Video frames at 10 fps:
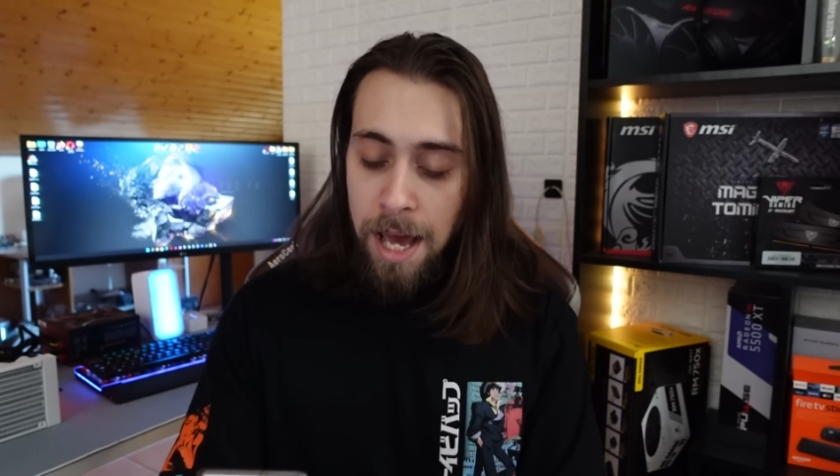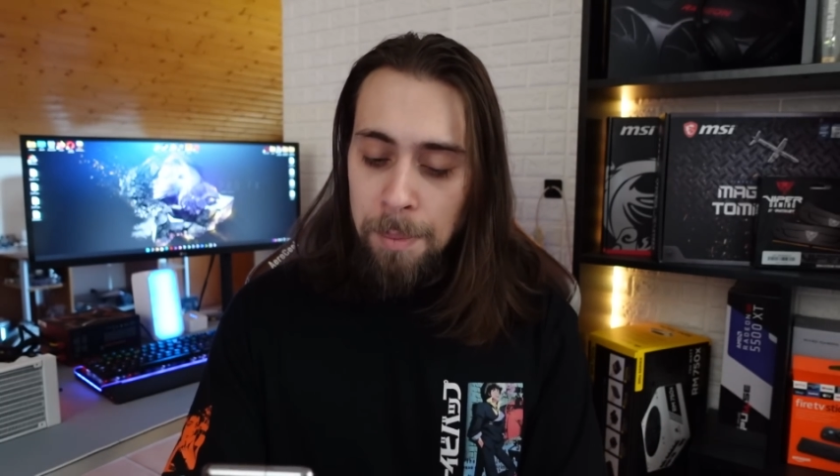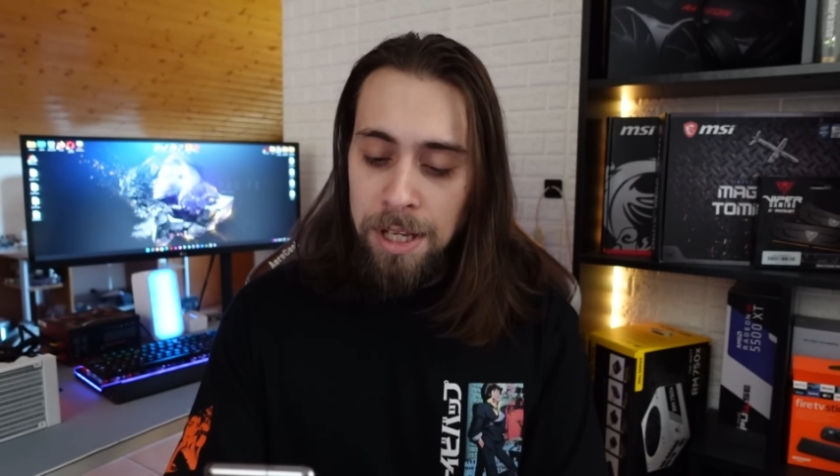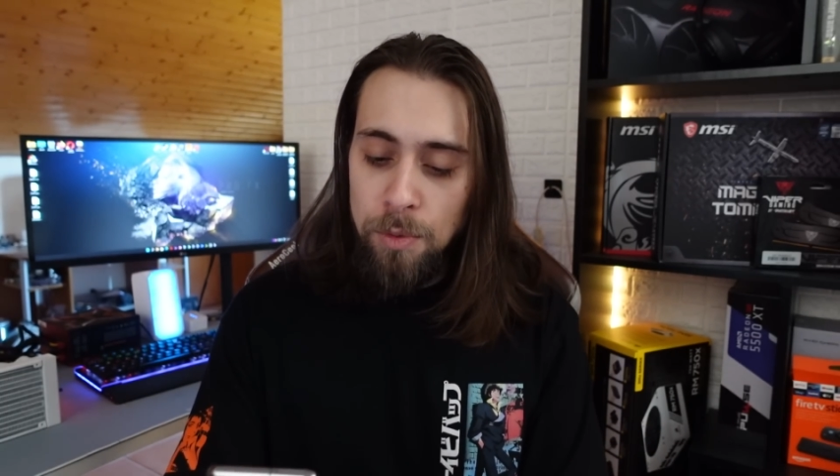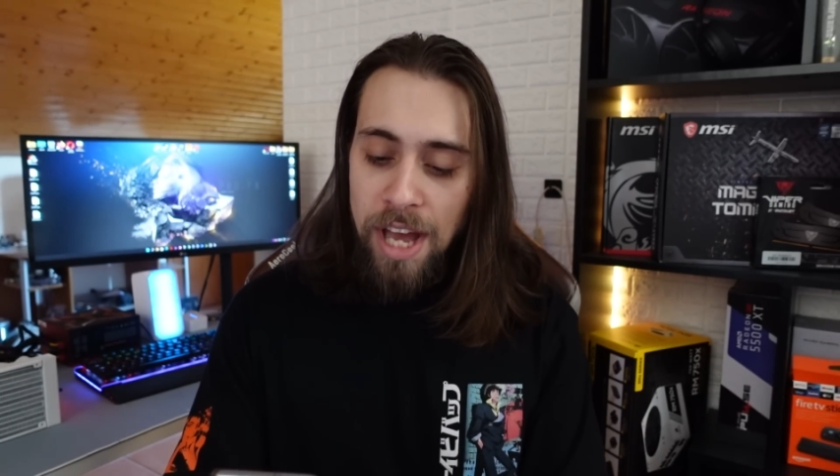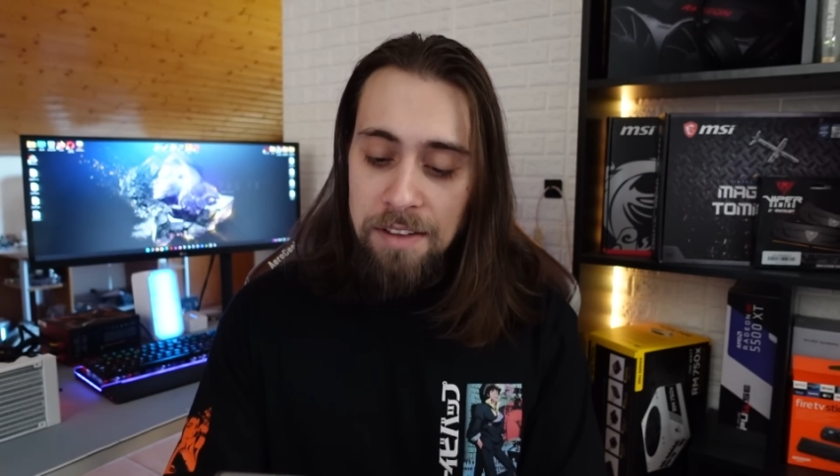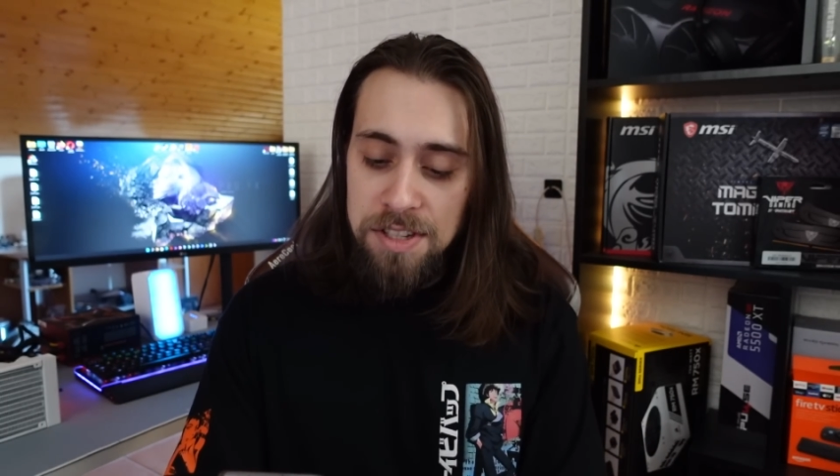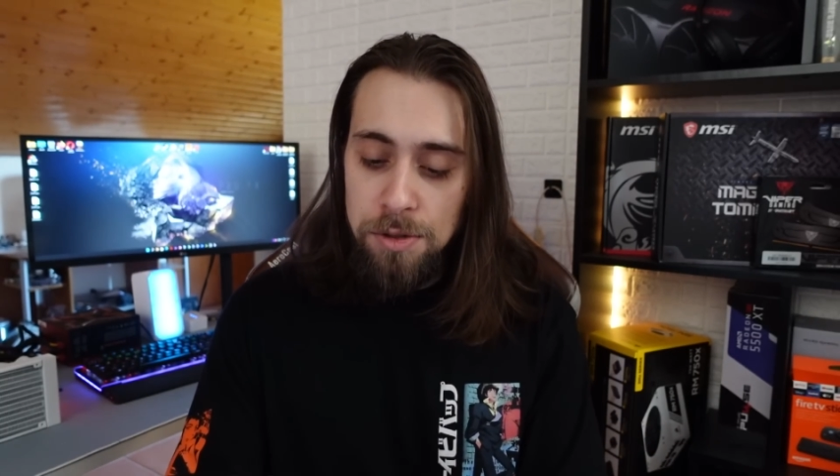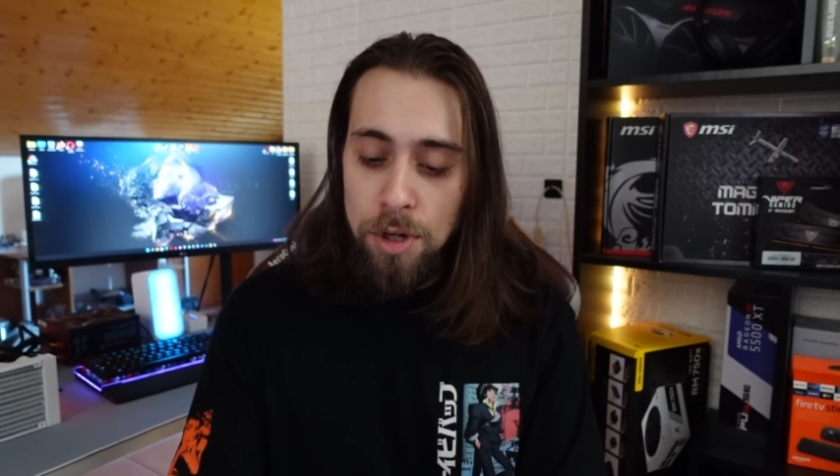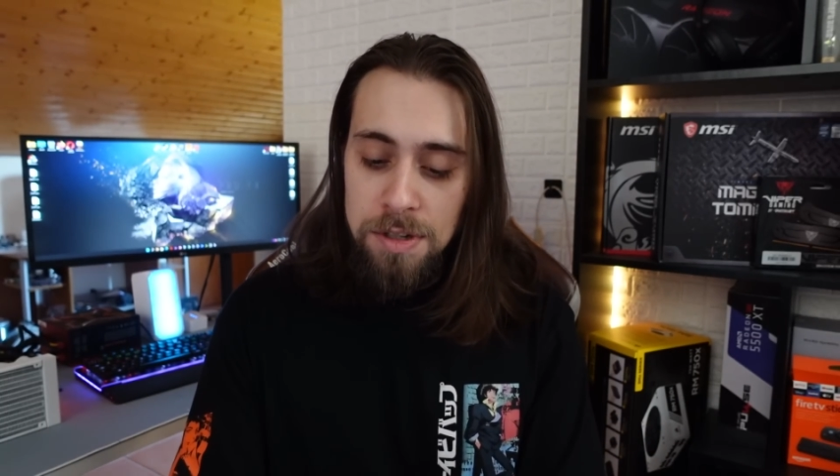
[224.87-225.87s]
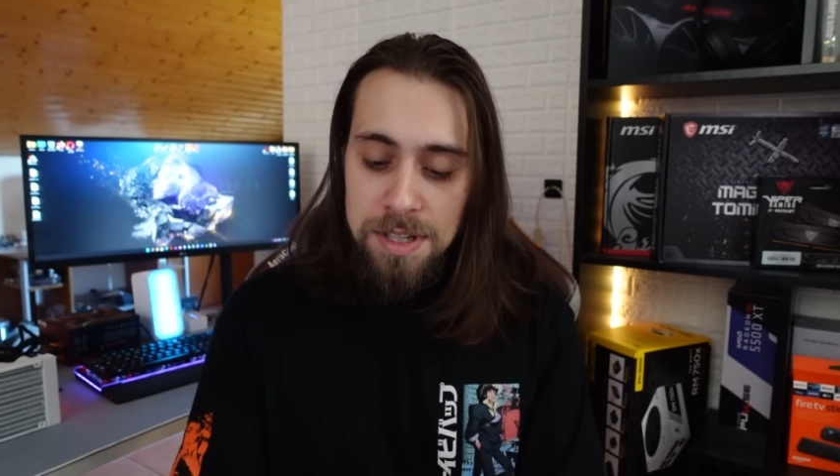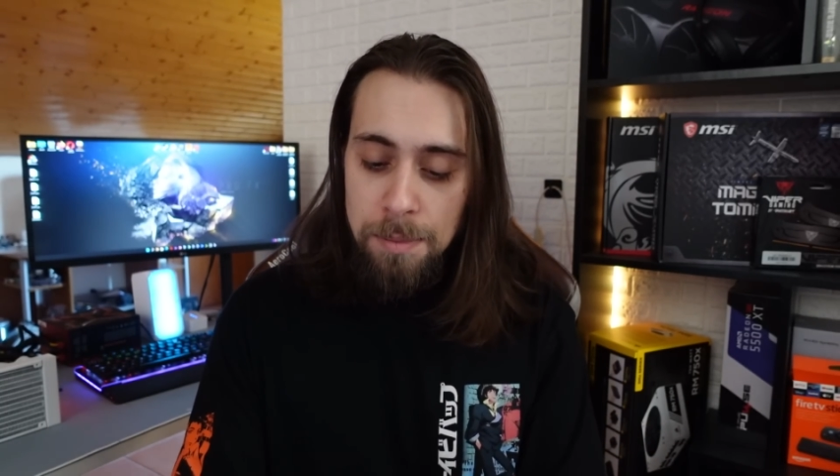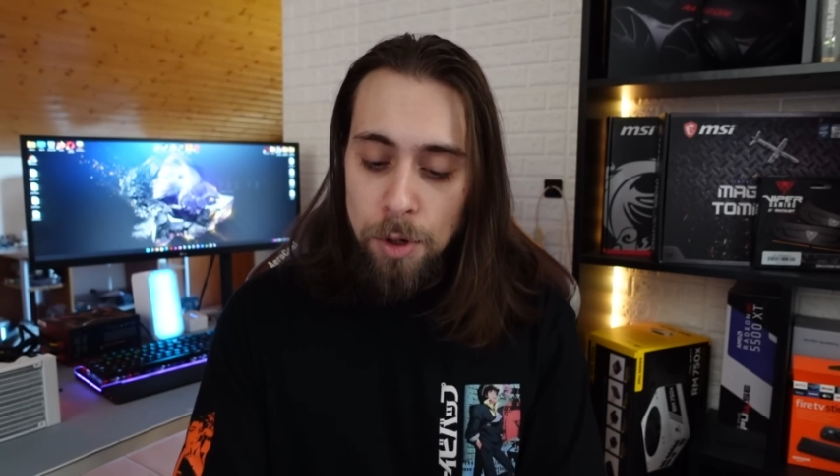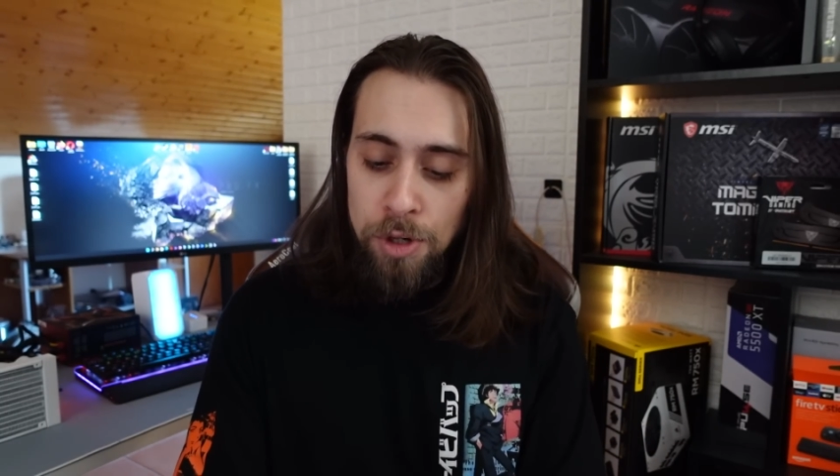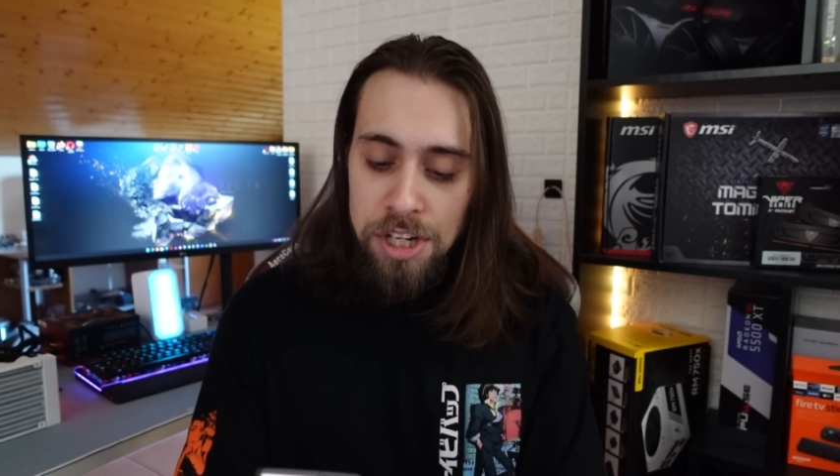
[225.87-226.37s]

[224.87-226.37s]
I mean, we have some known